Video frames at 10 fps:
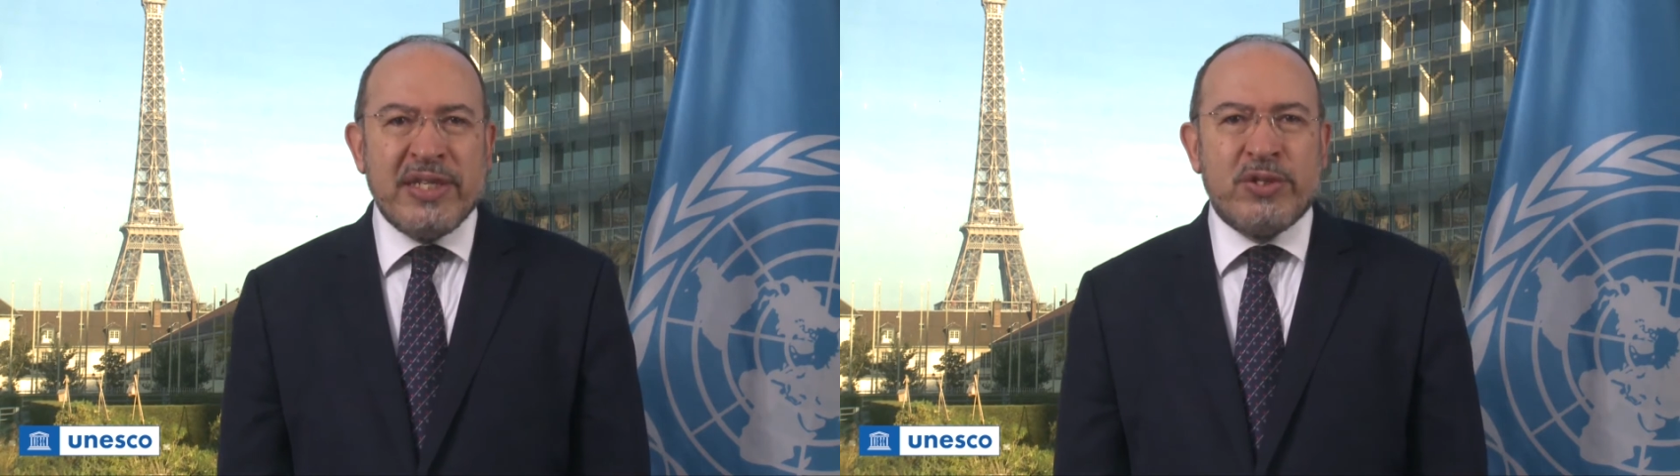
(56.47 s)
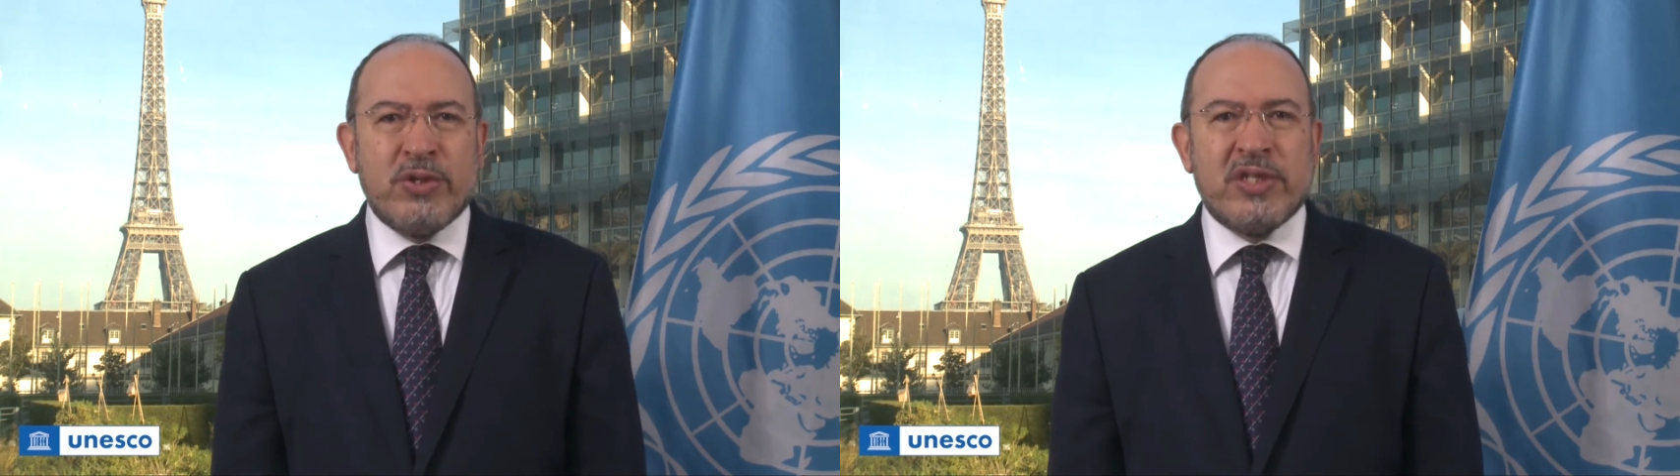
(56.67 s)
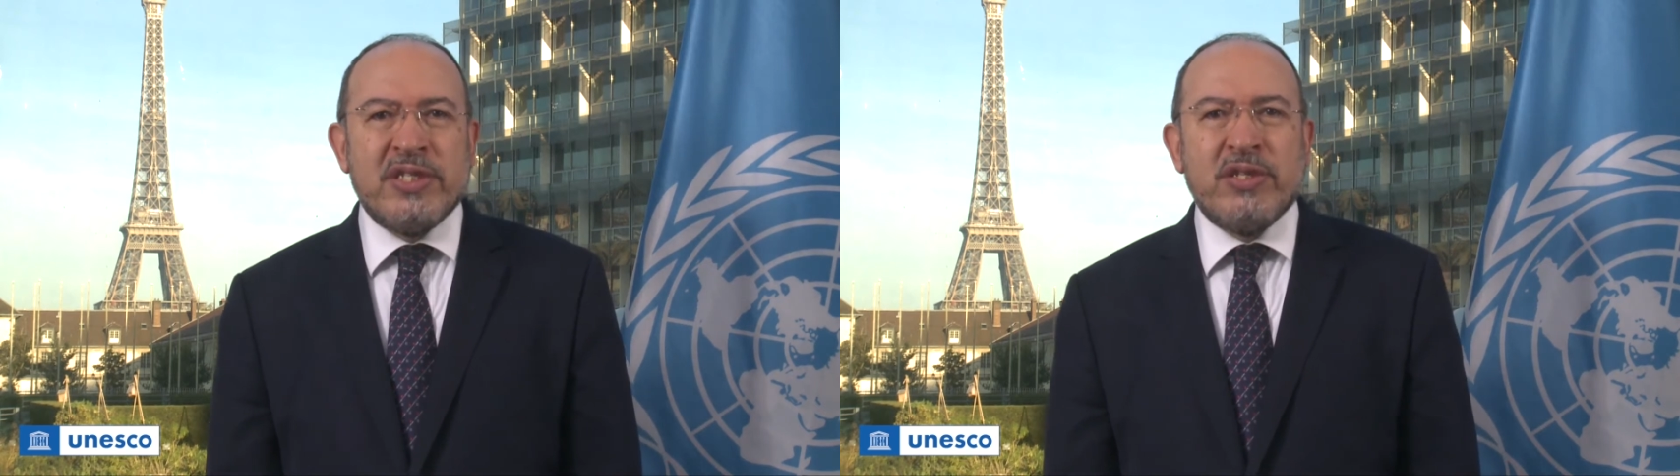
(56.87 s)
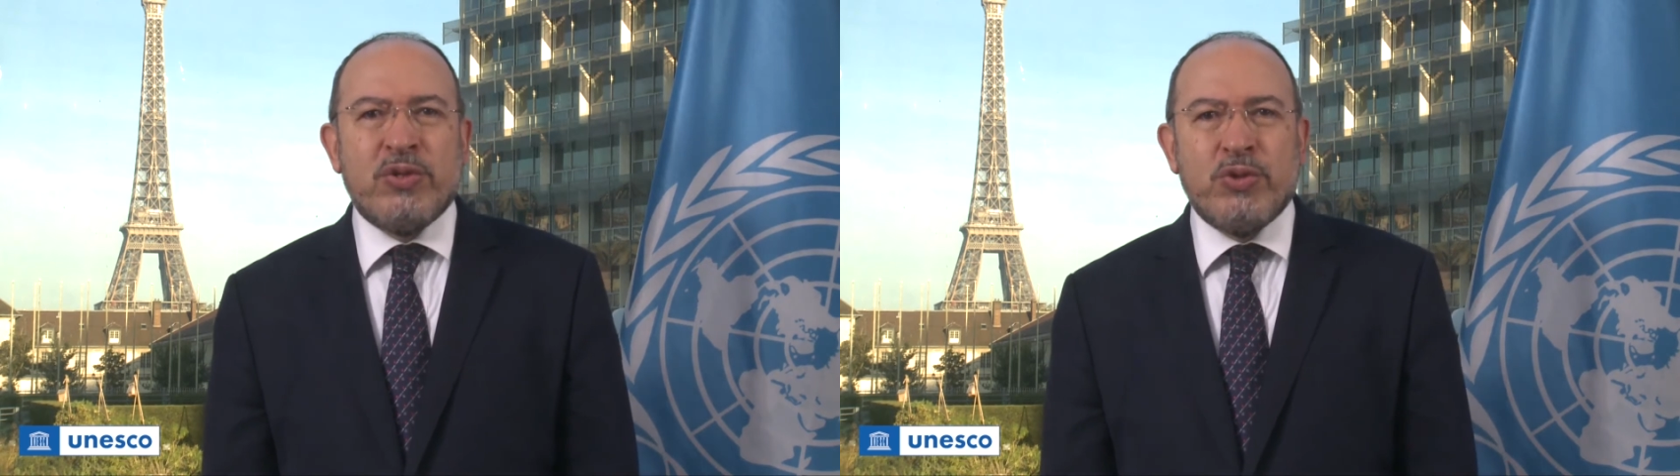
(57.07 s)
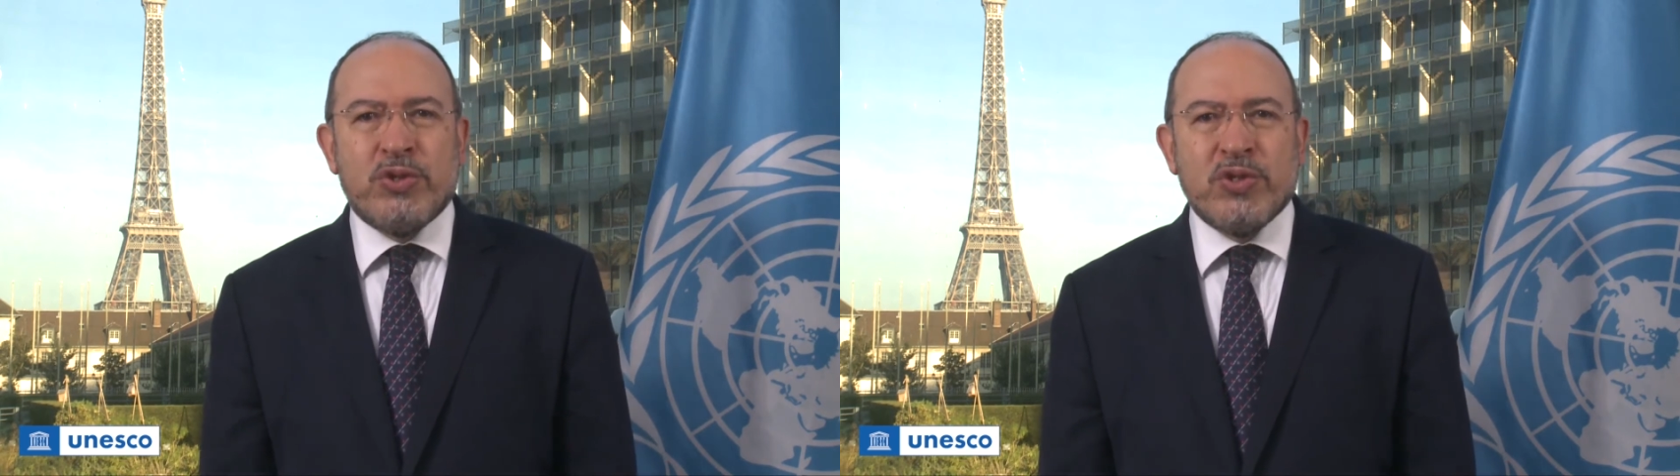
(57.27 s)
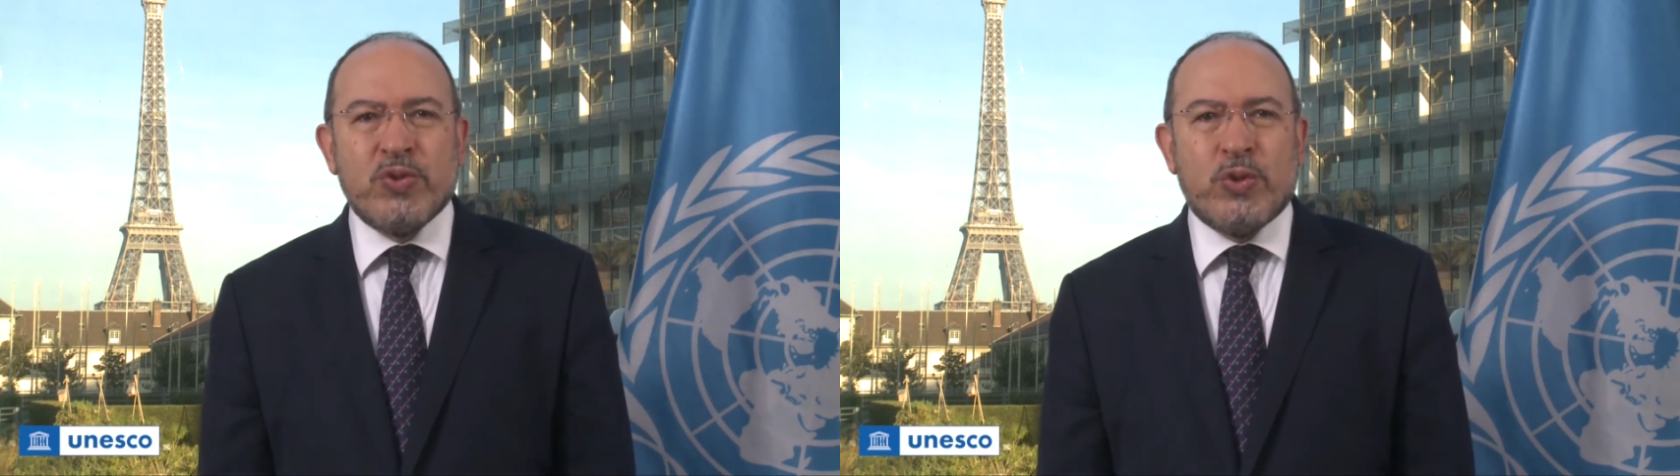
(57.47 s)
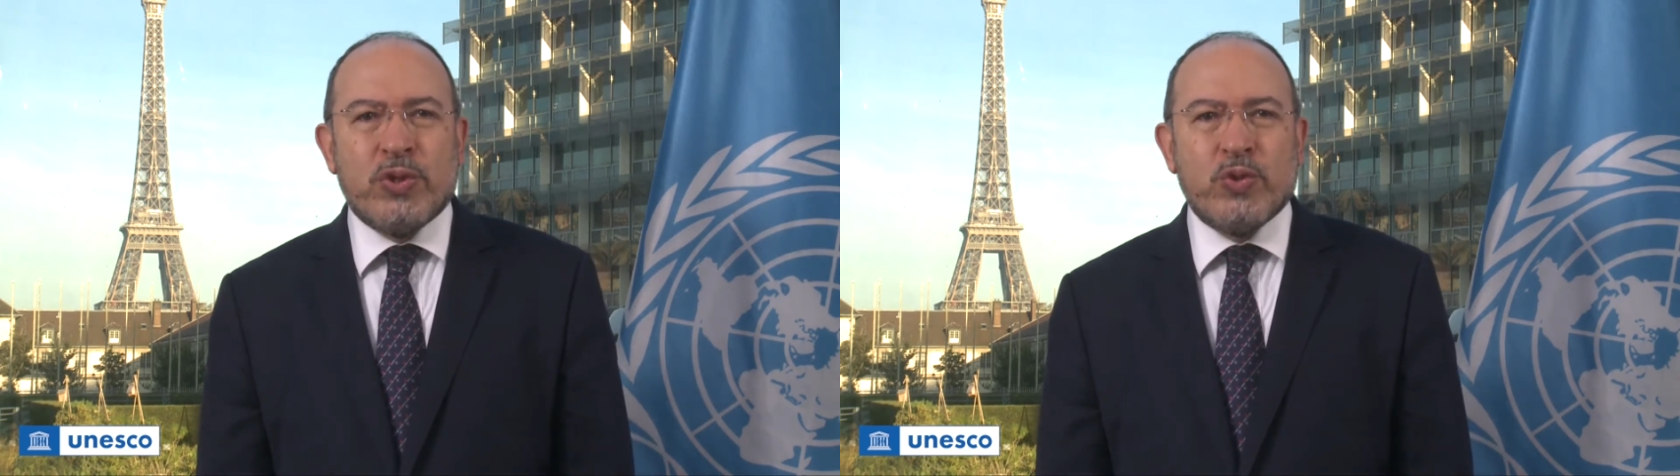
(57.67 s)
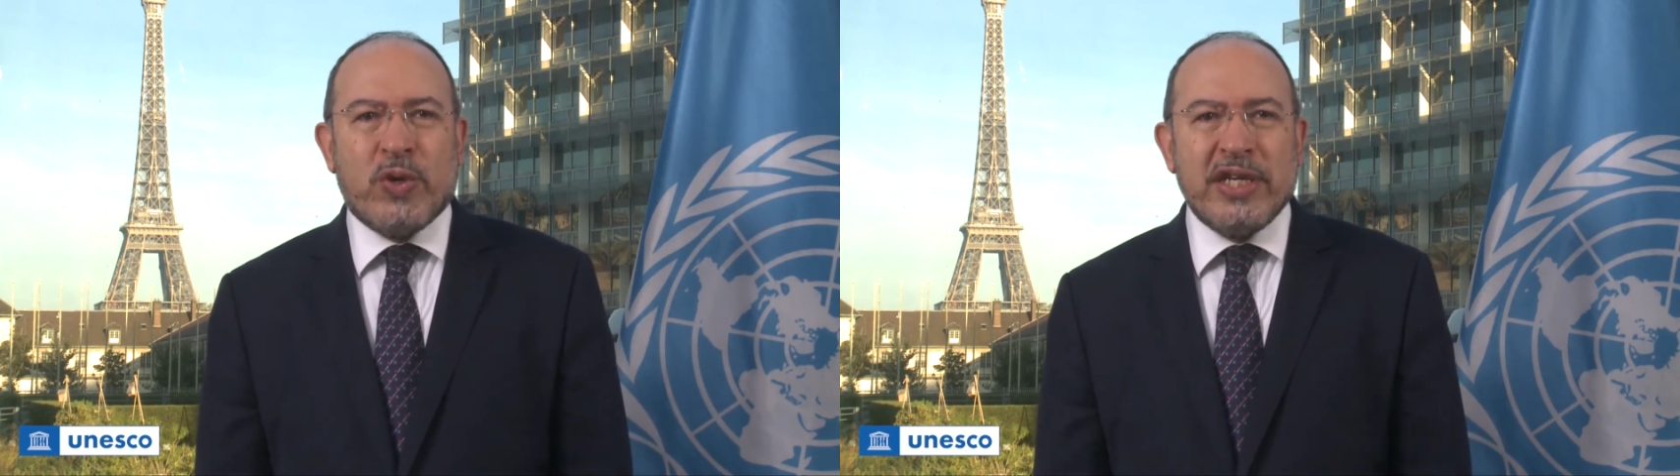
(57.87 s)
research institutions
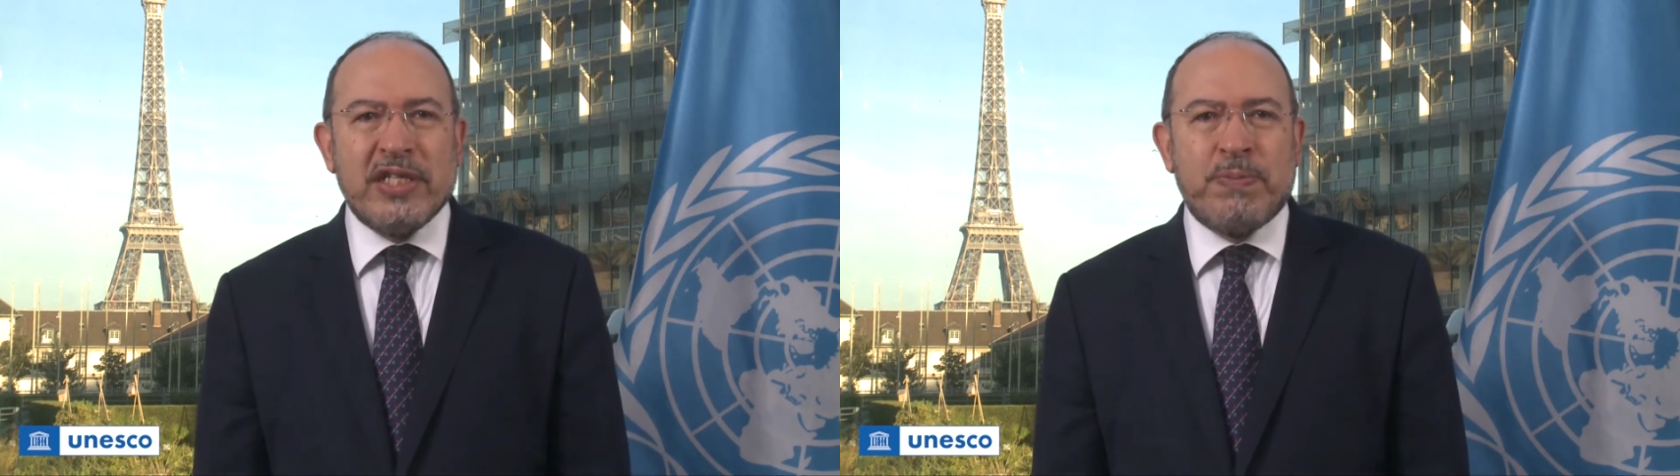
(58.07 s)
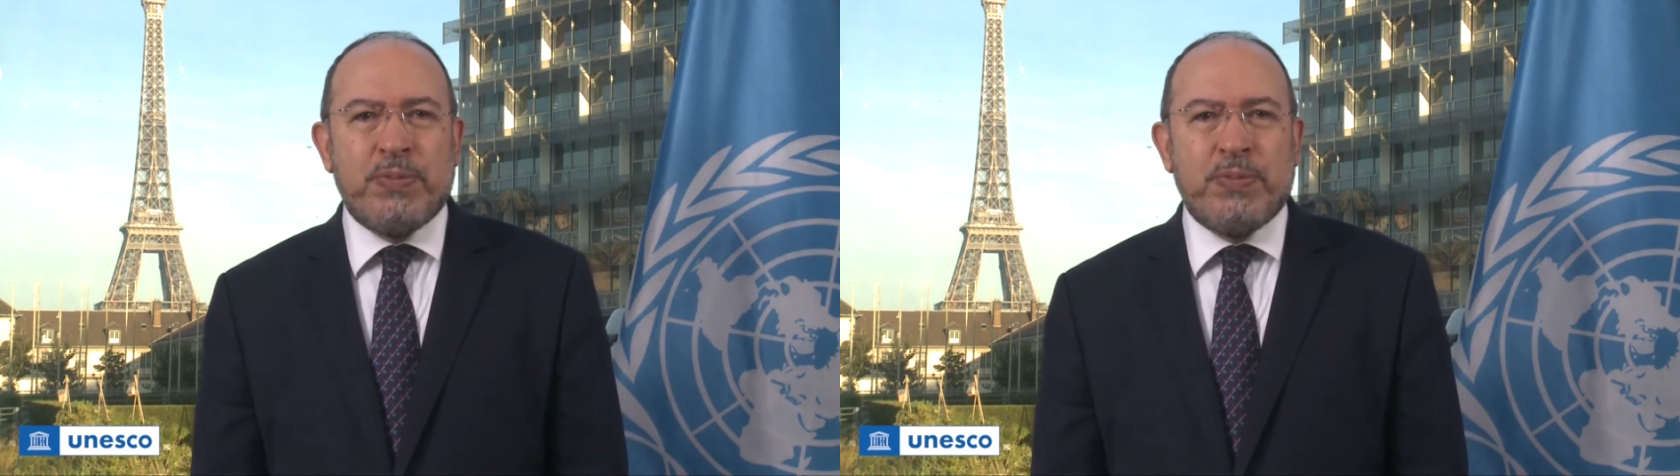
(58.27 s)
worldwide